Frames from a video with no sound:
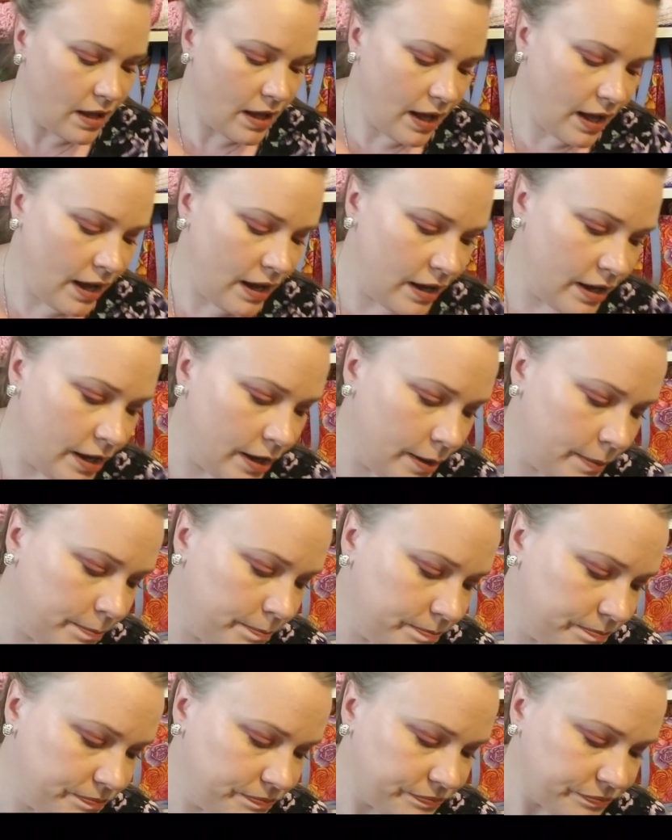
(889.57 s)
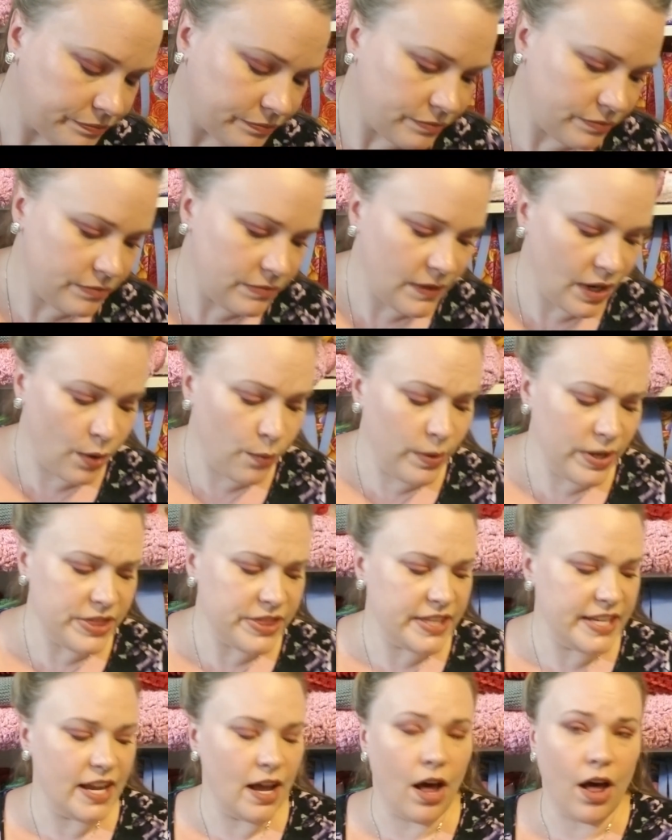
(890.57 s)
them.
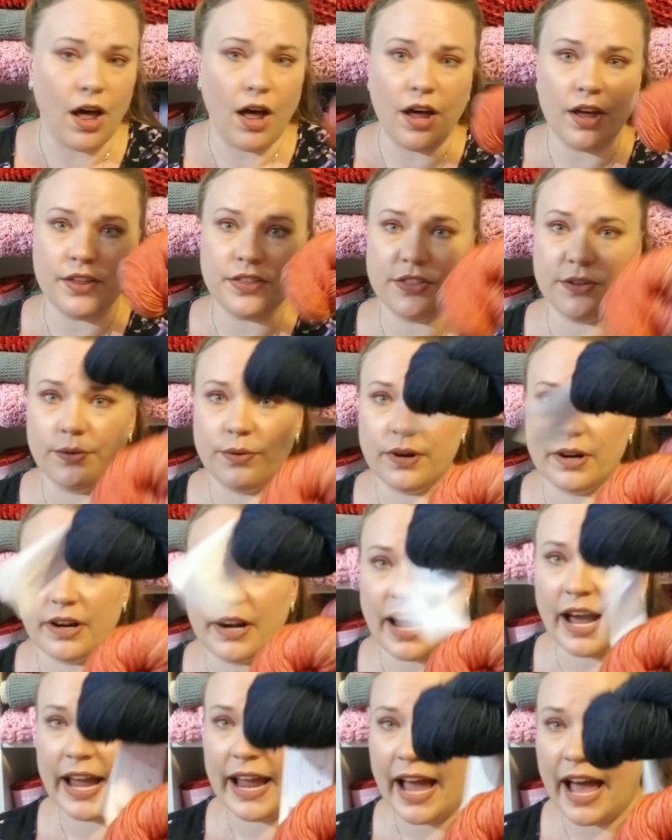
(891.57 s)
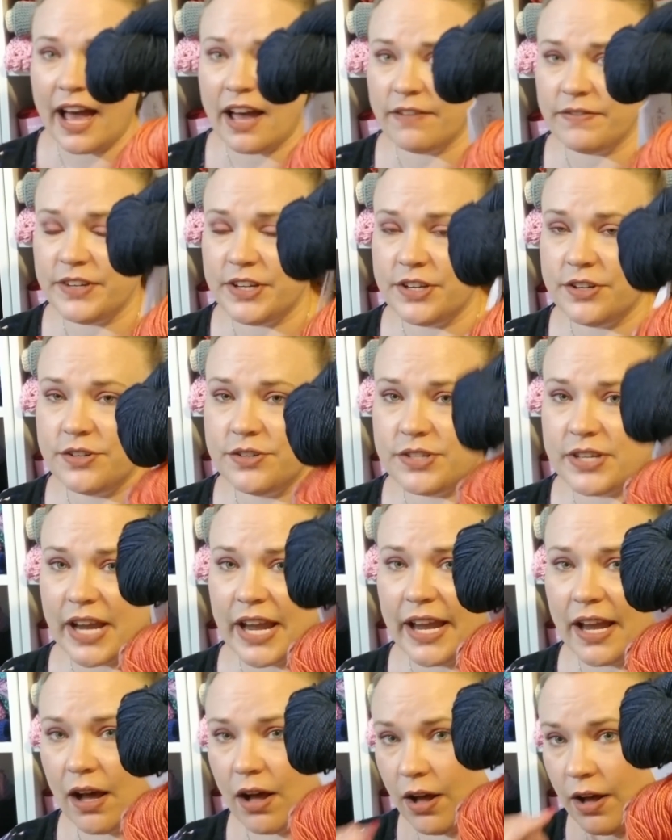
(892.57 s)
With the Hawthorn, I have used
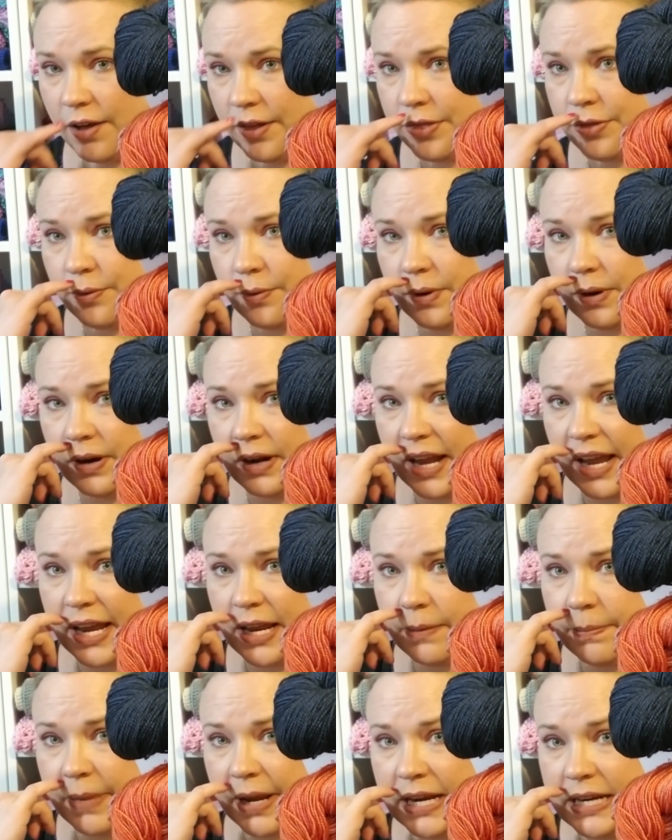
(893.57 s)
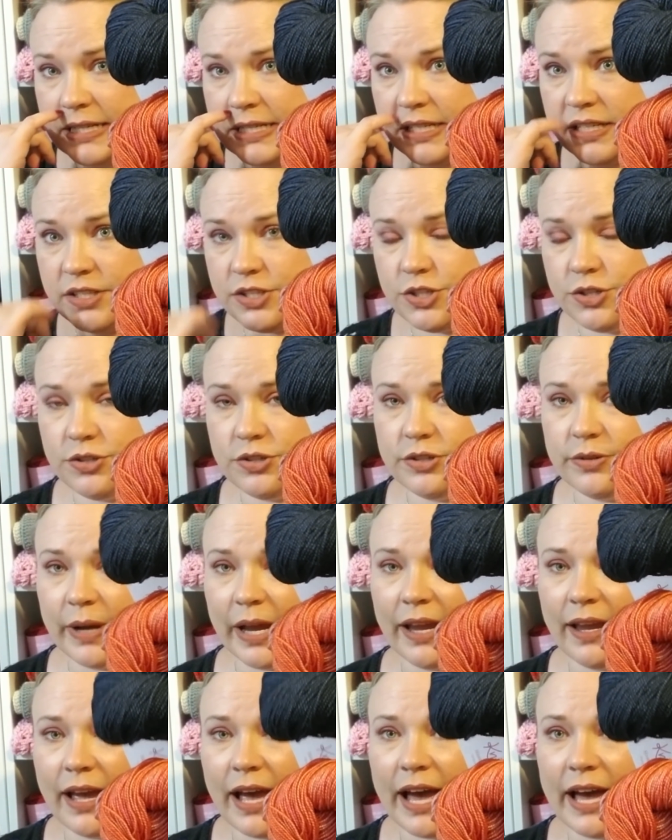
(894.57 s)
a Hawthorn hand-painted to do
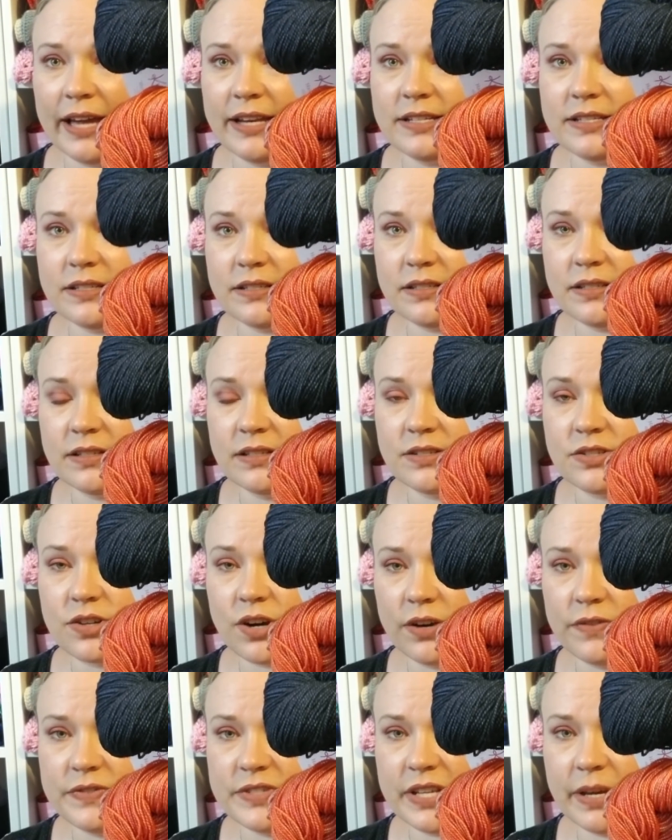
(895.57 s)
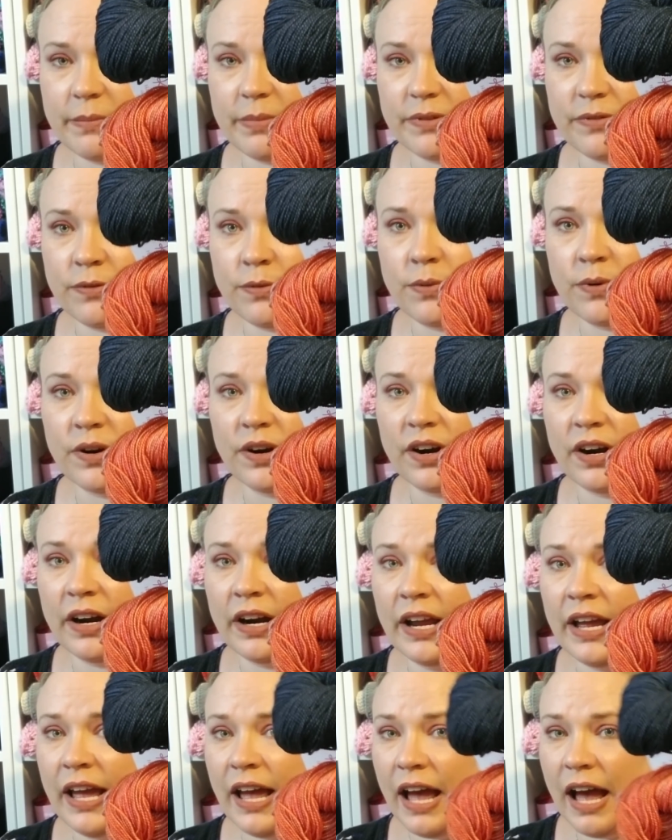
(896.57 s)
a hat and scarf set before.
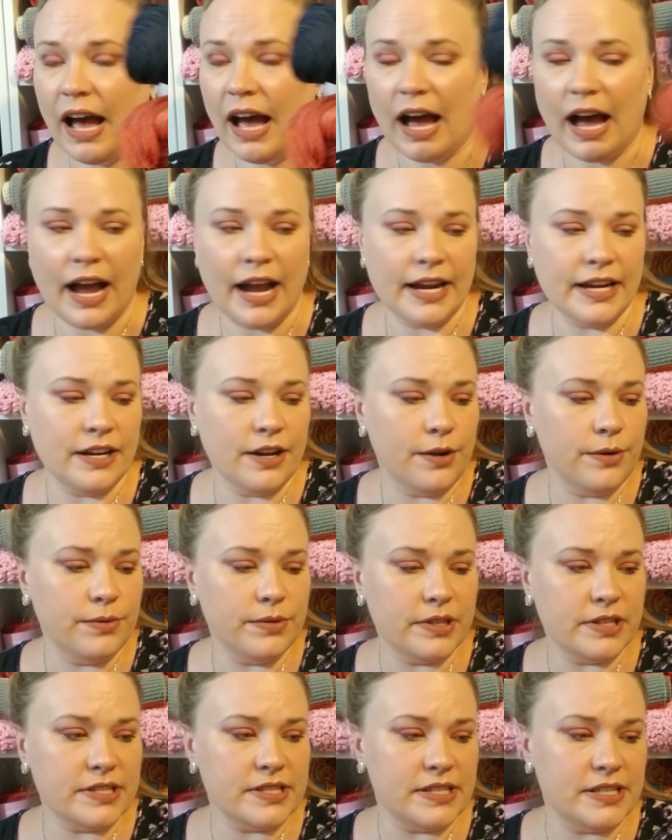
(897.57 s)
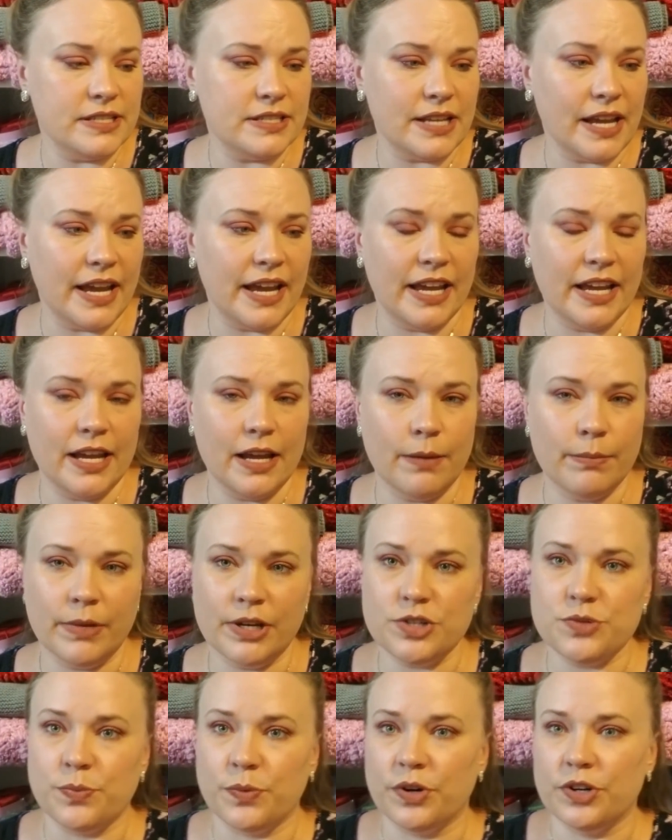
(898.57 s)
I know this is a
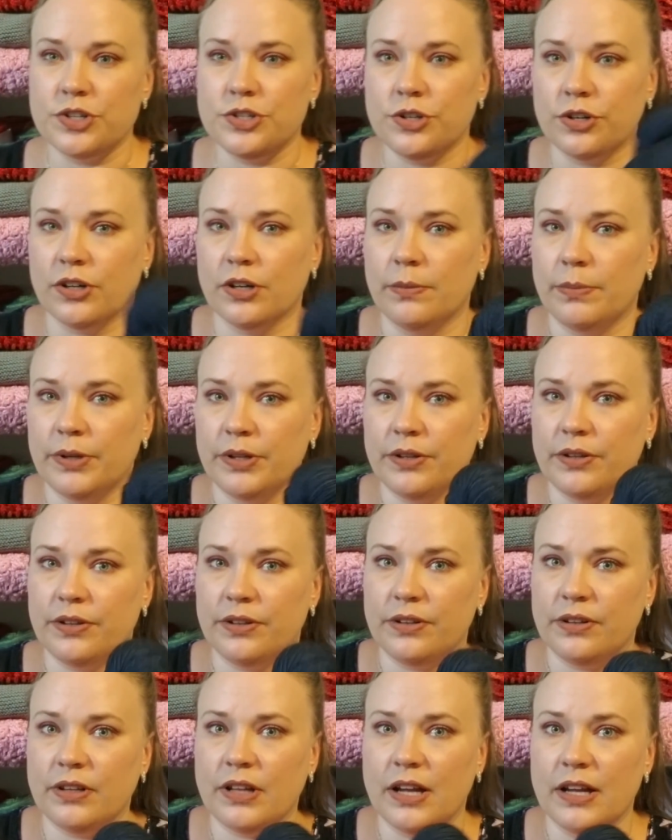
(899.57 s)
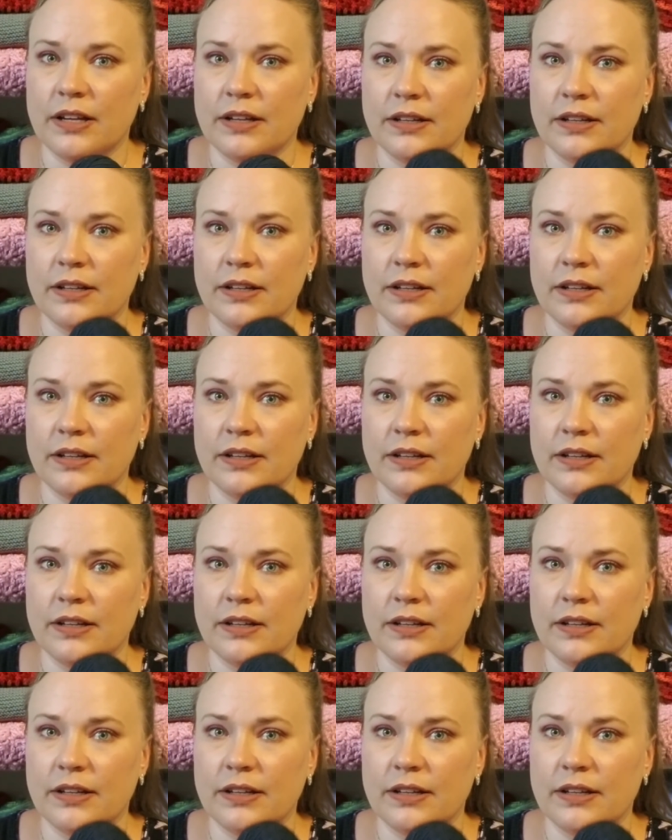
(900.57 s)
much more durable